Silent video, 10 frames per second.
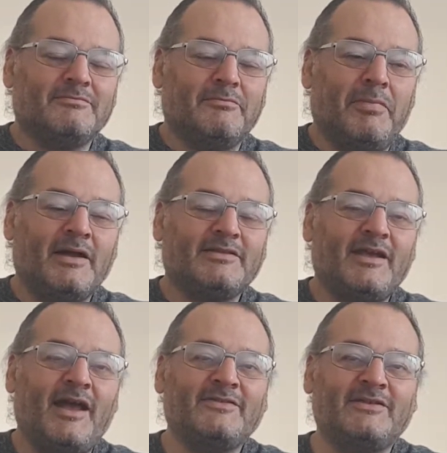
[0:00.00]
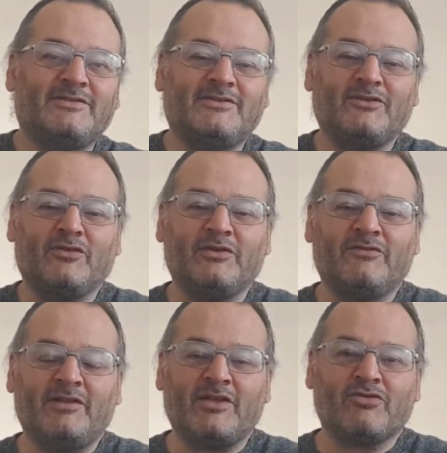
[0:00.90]
but as it's on the
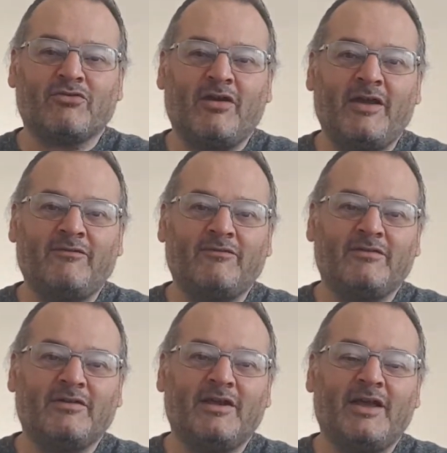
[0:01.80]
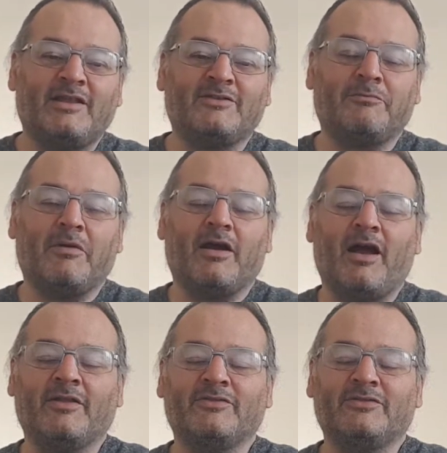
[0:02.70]
flash drive and it's
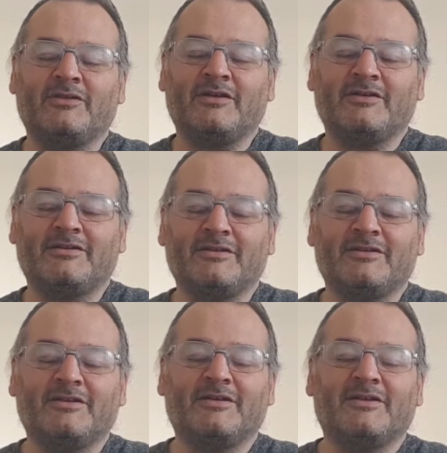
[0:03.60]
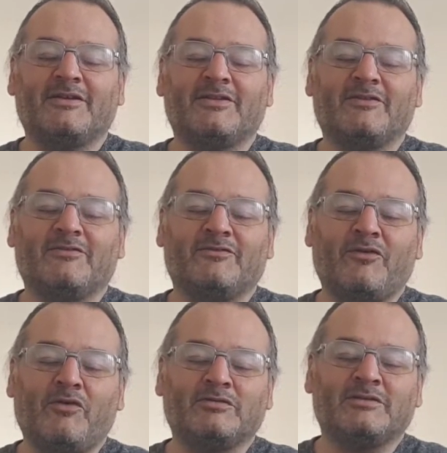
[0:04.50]
under the
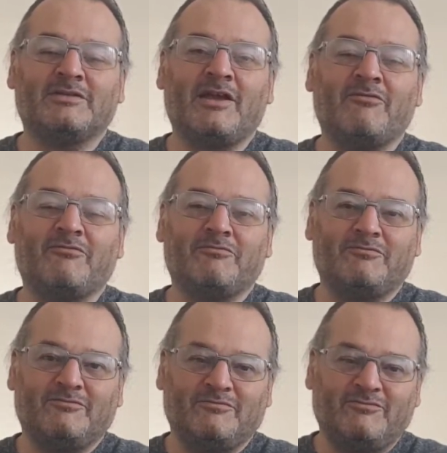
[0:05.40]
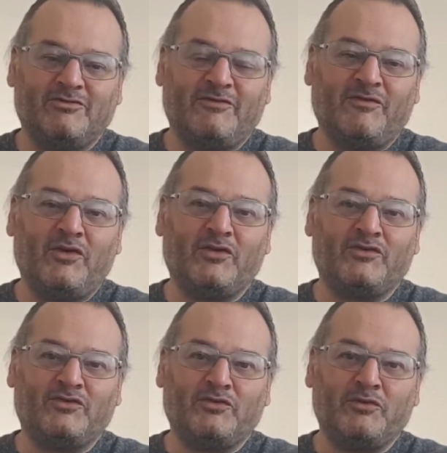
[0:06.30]
folder that
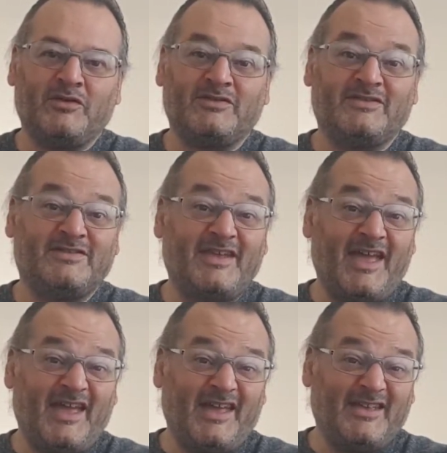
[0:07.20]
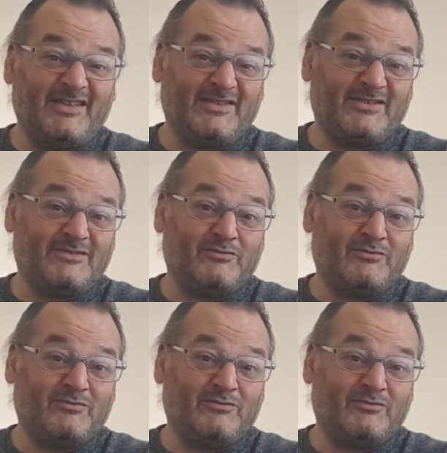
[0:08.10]
refers to a day's